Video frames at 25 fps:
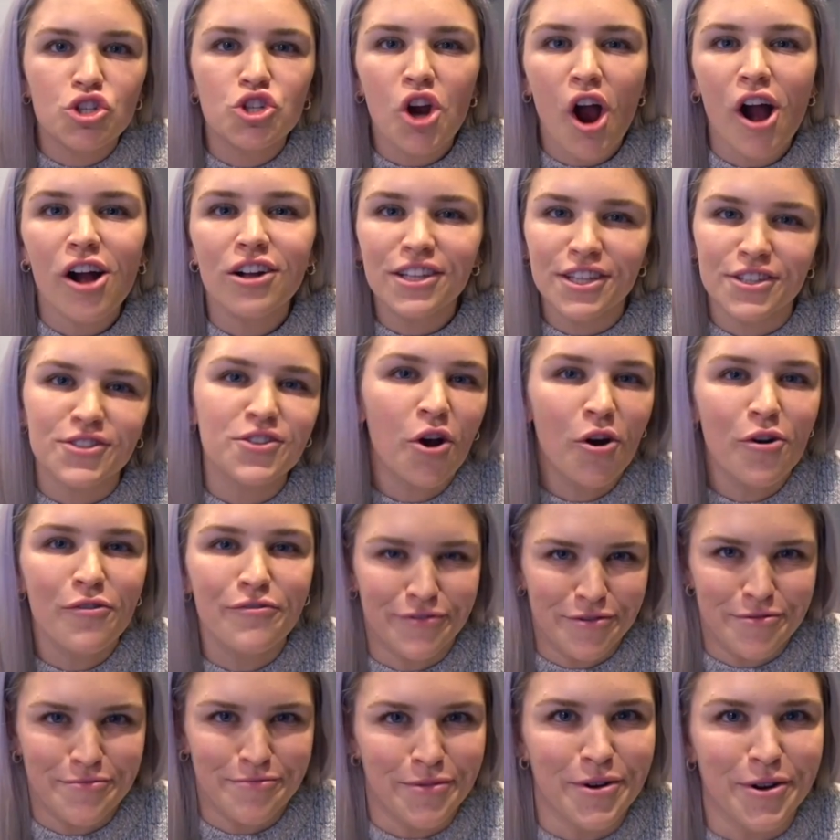chocolate
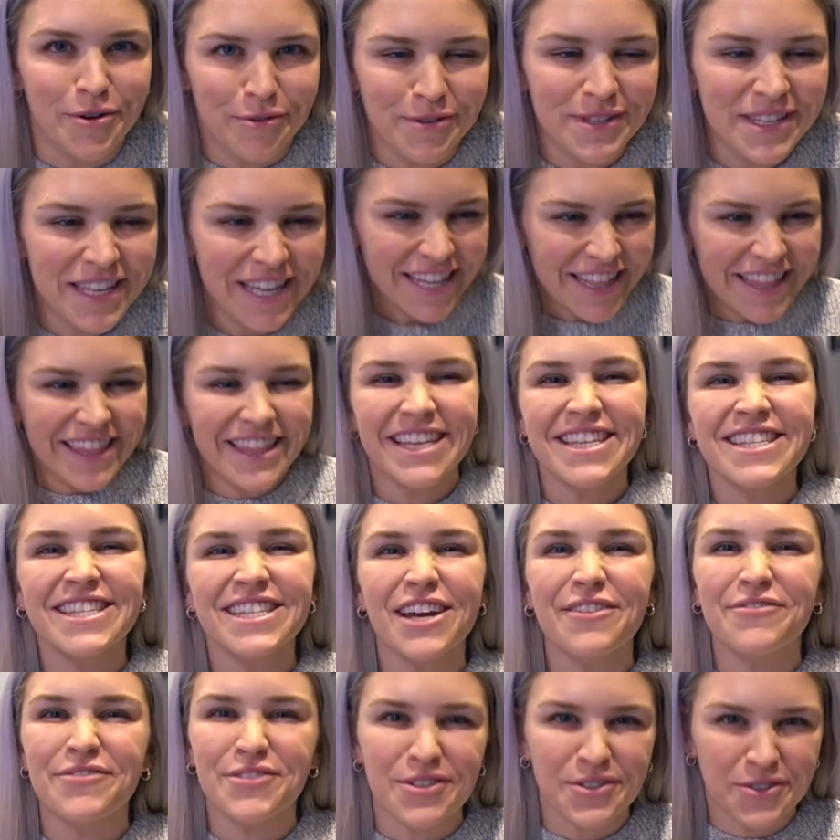tofu mousse. Like, this
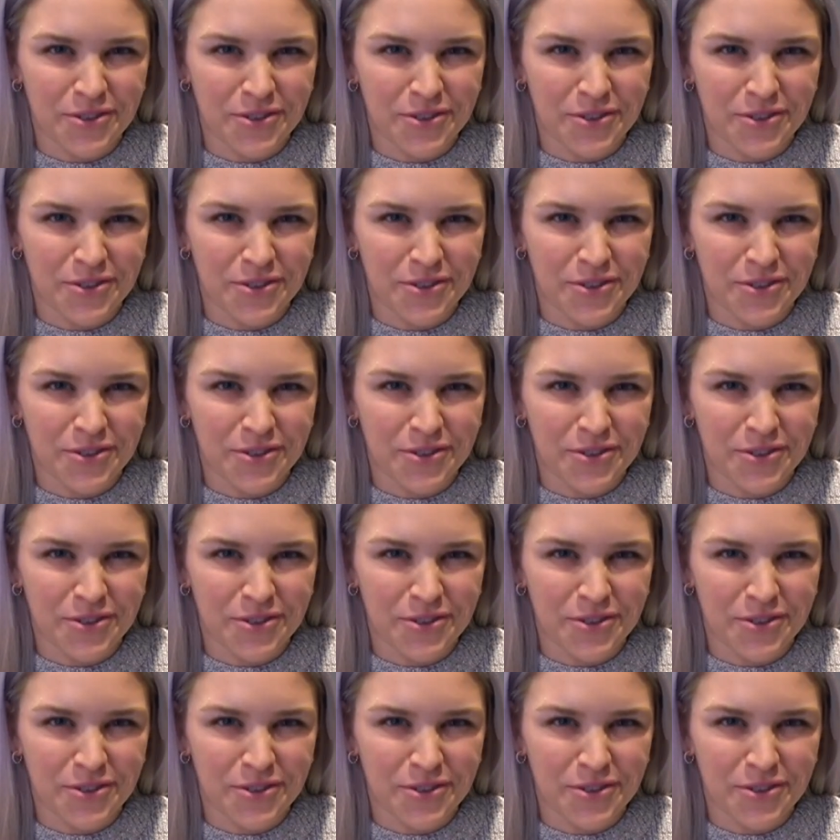stuff is